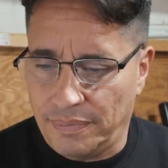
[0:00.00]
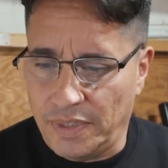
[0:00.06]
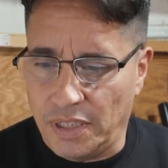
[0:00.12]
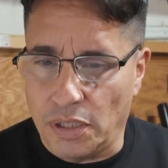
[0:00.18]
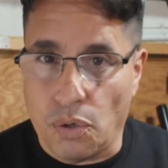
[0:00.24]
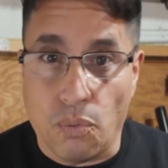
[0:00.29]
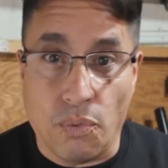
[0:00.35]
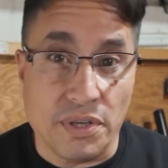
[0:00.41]

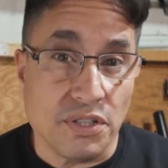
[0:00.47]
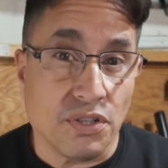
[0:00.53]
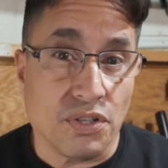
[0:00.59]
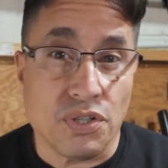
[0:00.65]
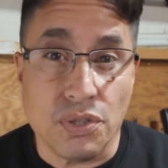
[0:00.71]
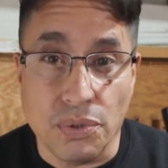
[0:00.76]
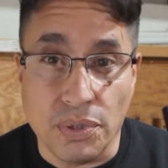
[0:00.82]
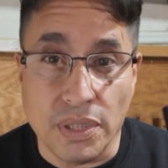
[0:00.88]
when you're
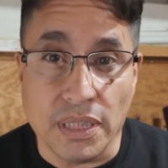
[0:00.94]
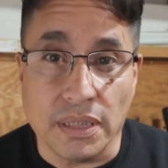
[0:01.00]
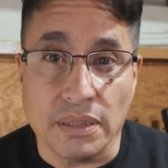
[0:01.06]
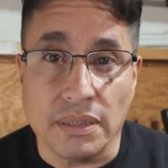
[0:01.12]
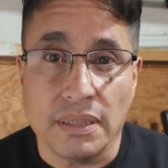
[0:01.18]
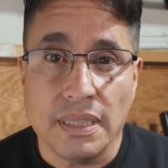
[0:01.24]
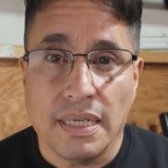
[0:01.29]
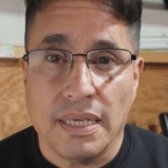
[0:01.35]

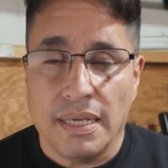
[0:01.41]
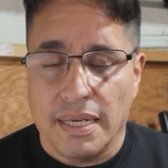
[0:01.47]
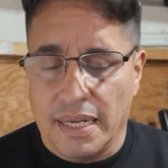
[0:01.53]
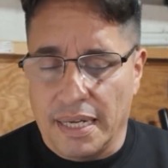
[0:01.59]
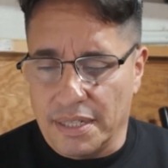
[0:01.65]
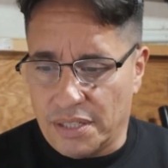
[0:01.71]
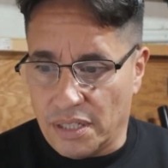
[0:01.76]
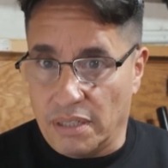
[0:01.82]
shooting,
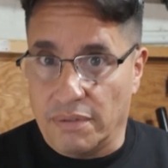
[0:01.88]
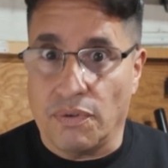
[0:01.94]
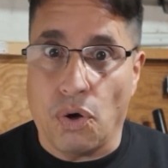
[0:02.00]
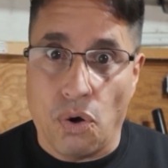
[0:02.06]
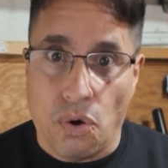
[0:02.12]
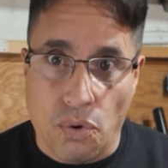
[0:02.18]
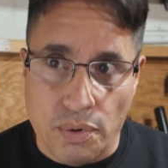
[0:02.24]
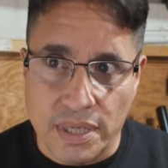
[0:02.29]
instead of
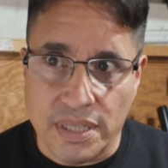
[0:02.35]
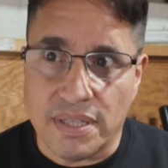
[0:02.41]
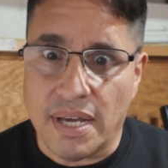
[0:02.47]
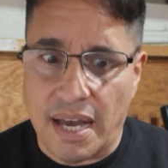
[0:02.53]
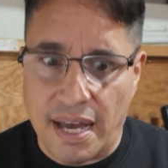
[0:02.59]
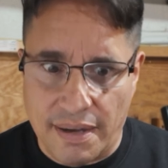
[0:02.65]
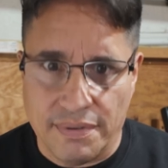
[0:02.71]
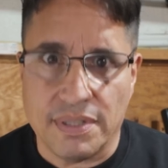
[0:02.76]
always
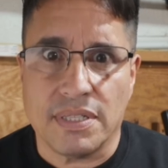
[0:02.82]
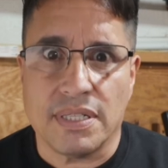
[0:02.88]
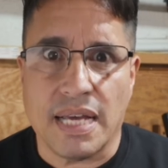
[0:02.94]
having